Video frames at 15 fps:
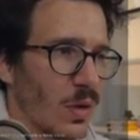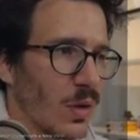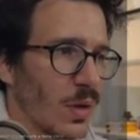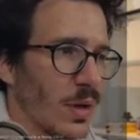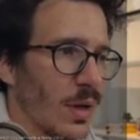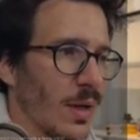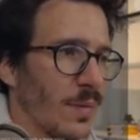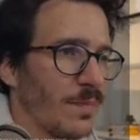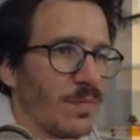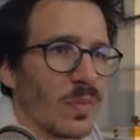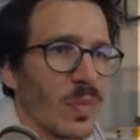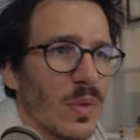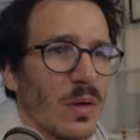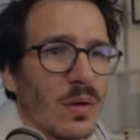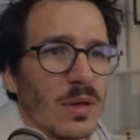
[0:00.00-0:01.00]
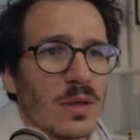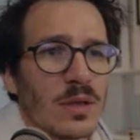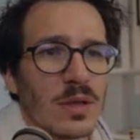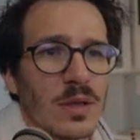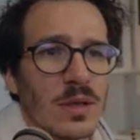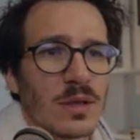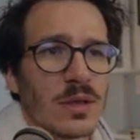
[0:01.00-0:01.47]
Okay, now let's
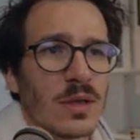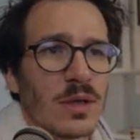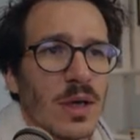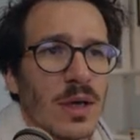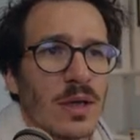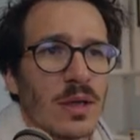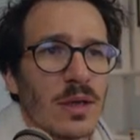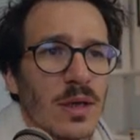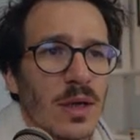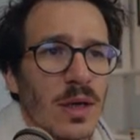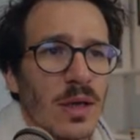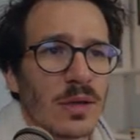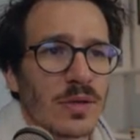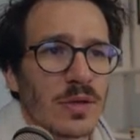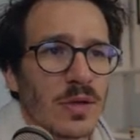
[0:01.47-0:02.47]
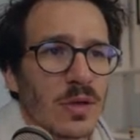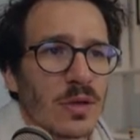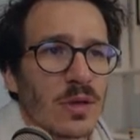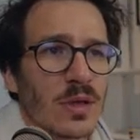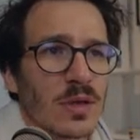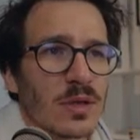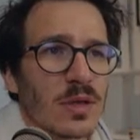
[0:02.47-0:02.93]
see. Is there anything else that
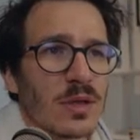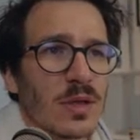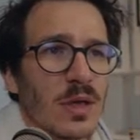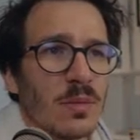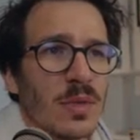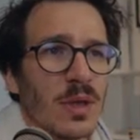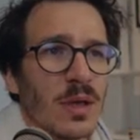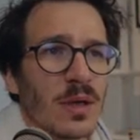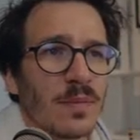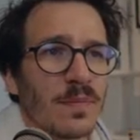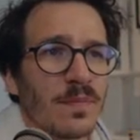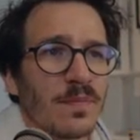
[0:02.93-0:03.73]
does the same thing?